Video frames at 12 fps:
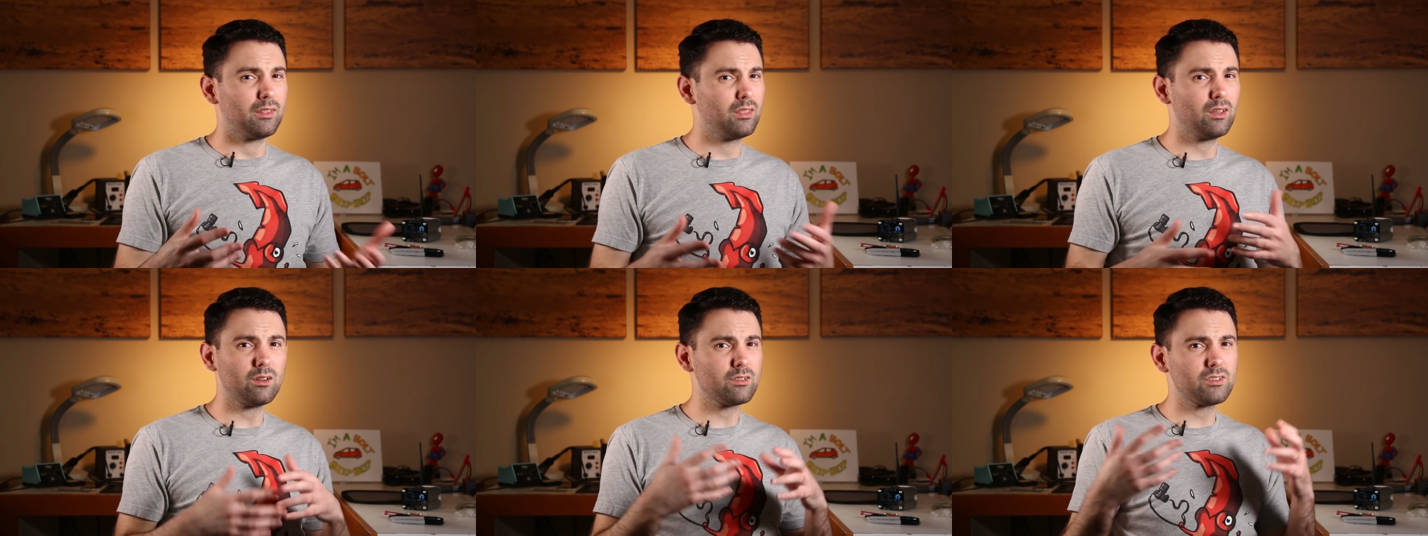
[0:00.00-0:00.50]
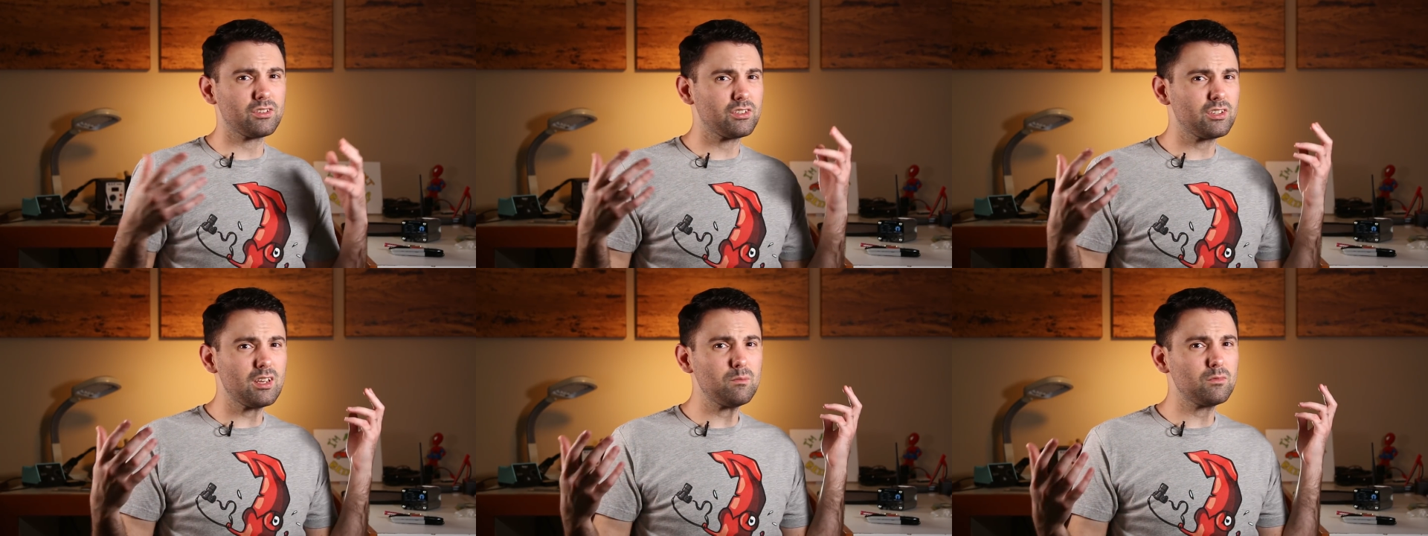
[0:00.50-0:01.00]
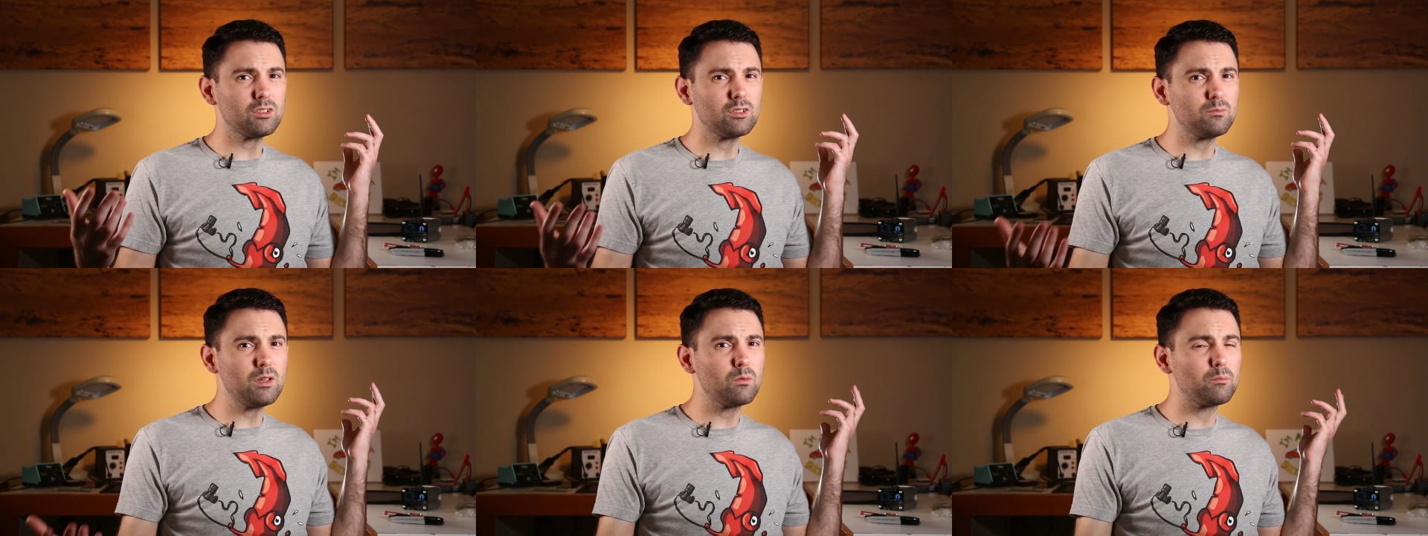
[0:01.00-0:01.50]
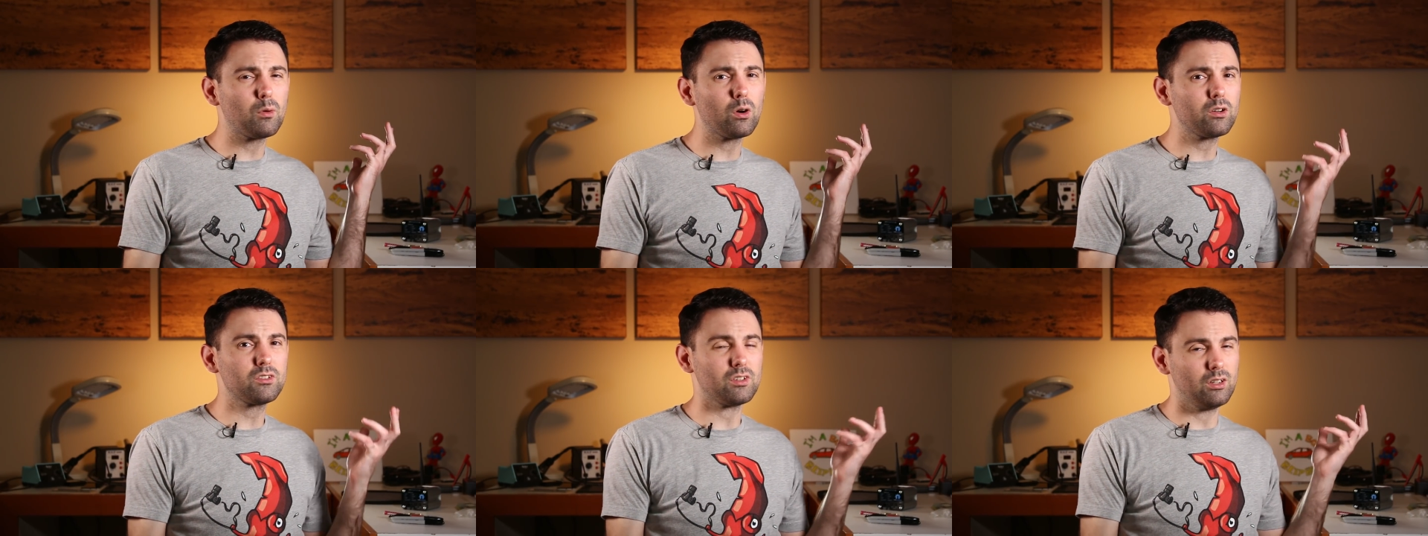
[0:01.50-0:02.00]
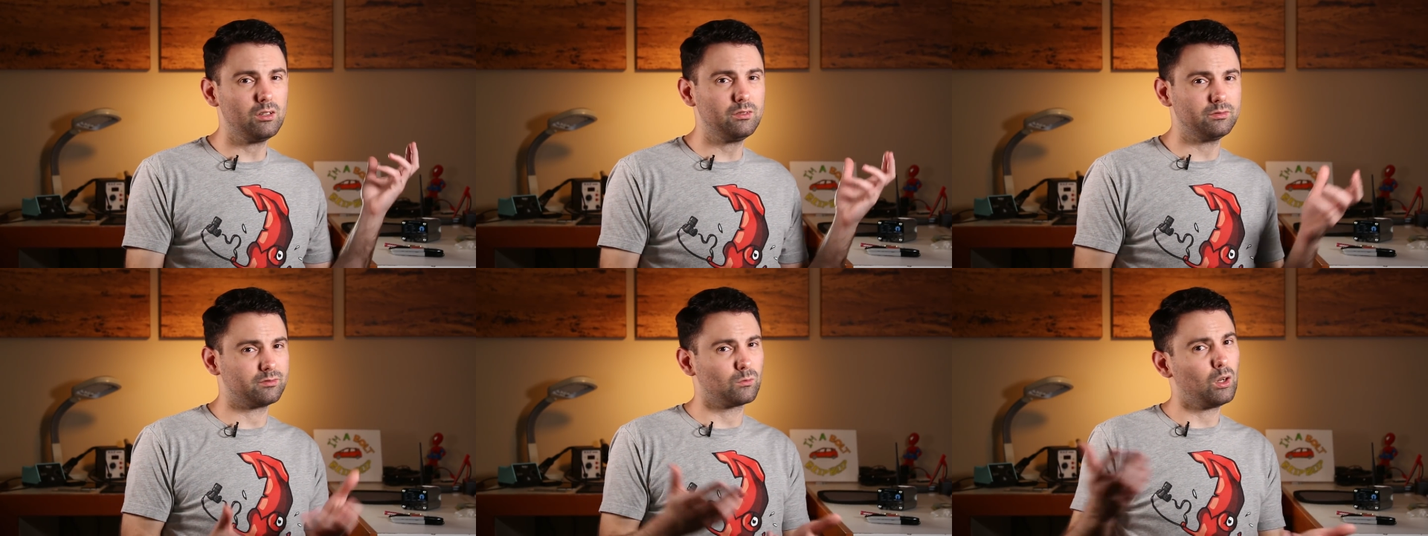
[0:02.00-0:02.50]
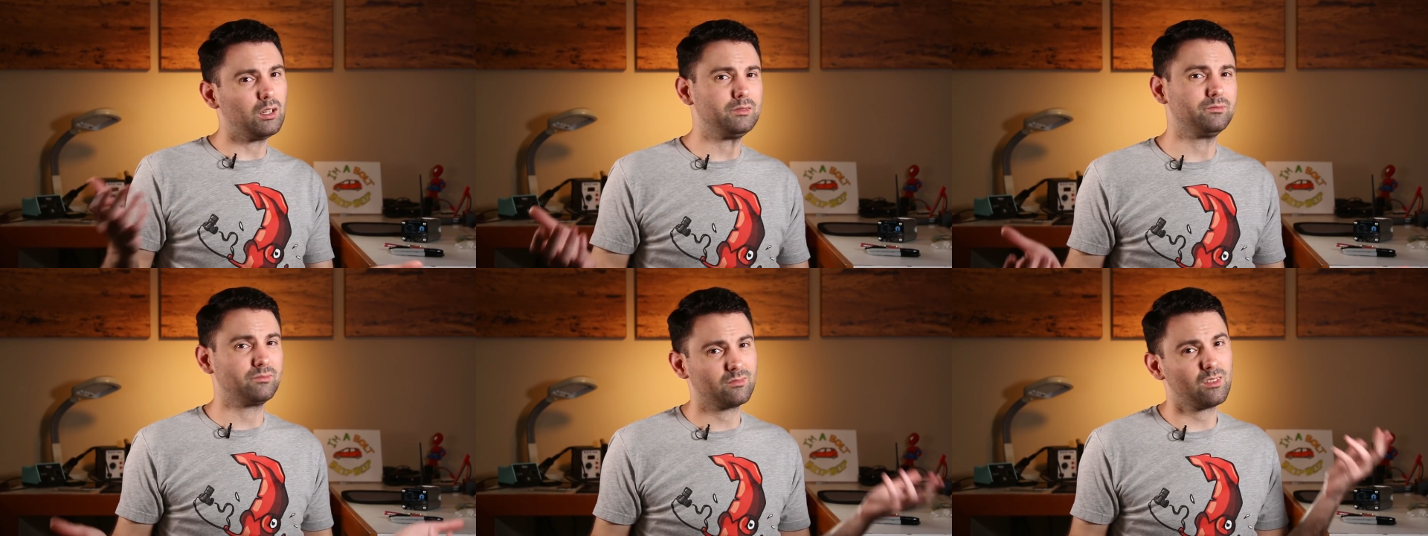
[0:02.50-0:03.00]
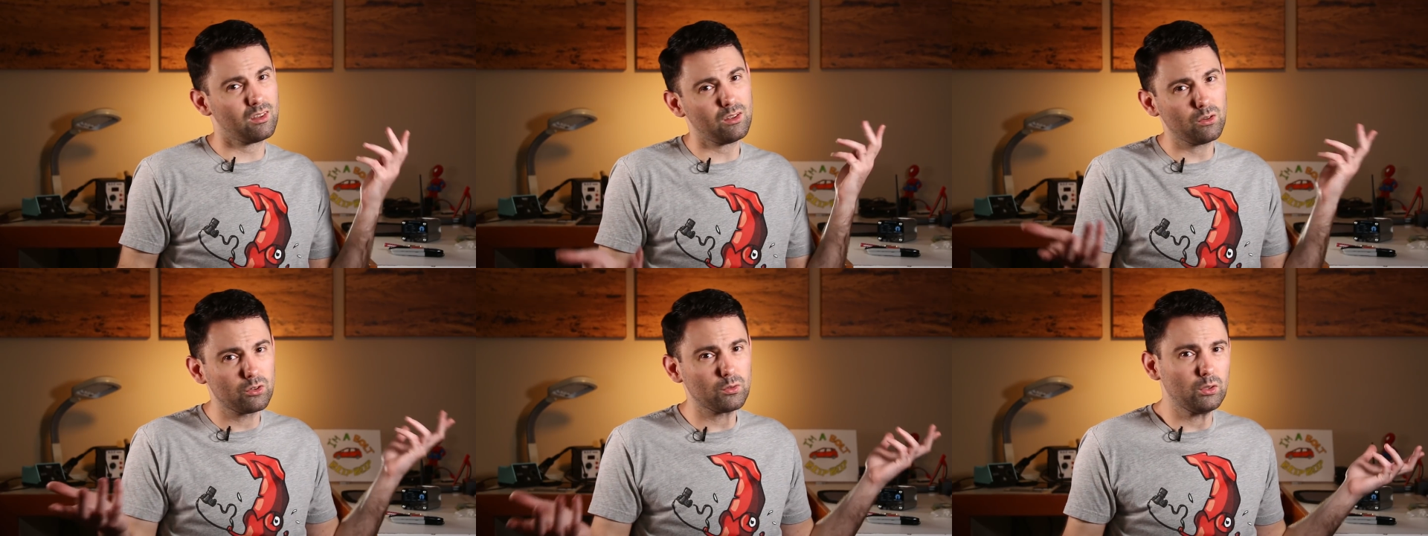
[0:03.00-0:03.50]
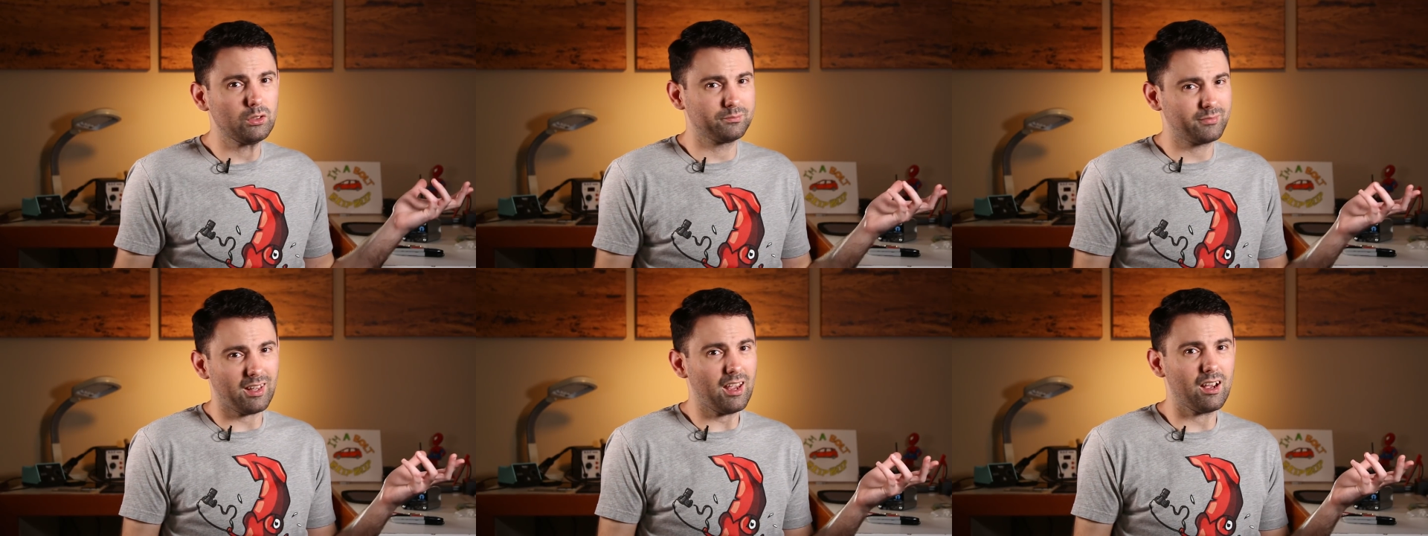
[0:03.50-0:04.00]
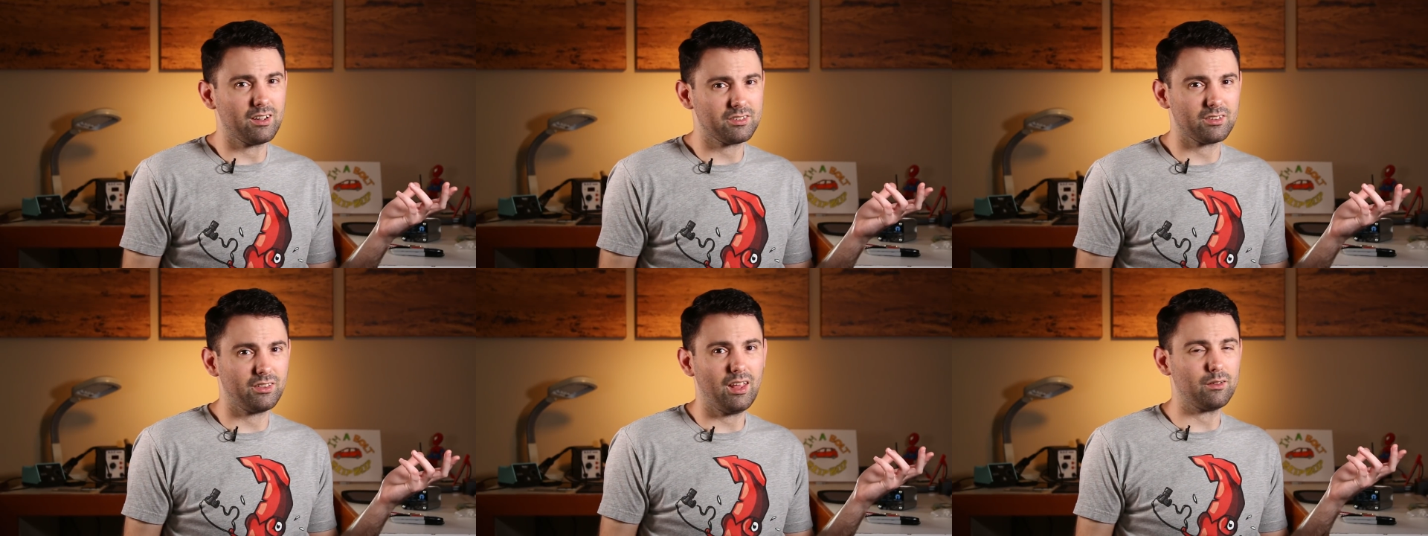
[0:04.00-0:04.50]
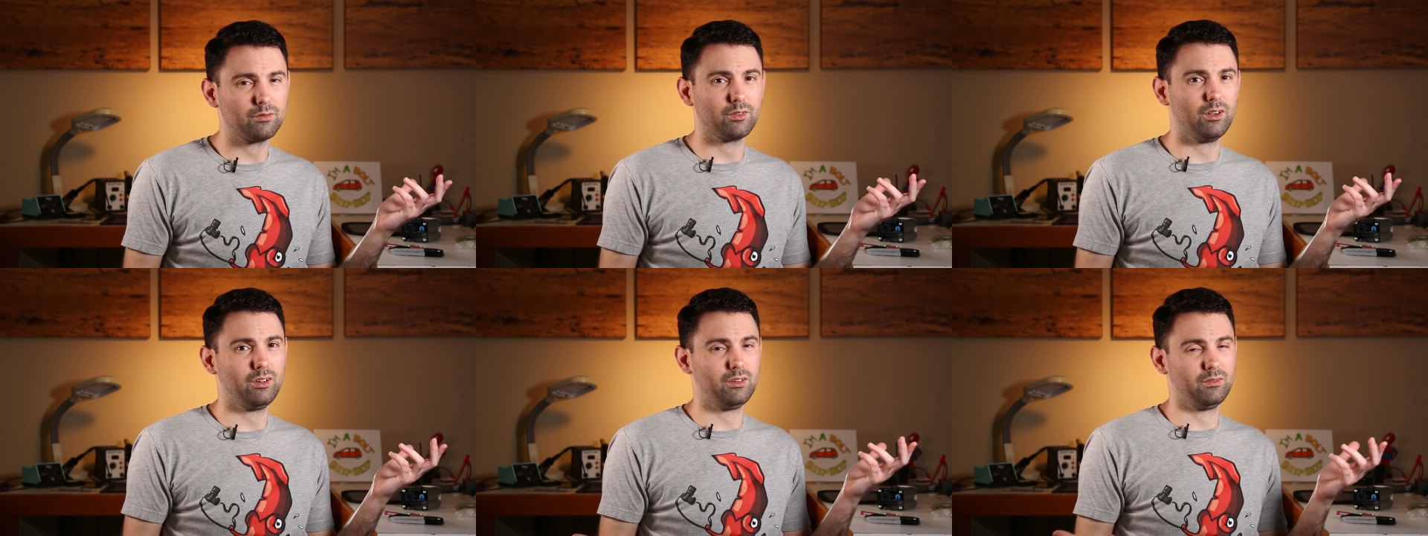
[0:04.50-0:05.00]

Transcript: there seems to be reports of, well, the usual chaos on that front.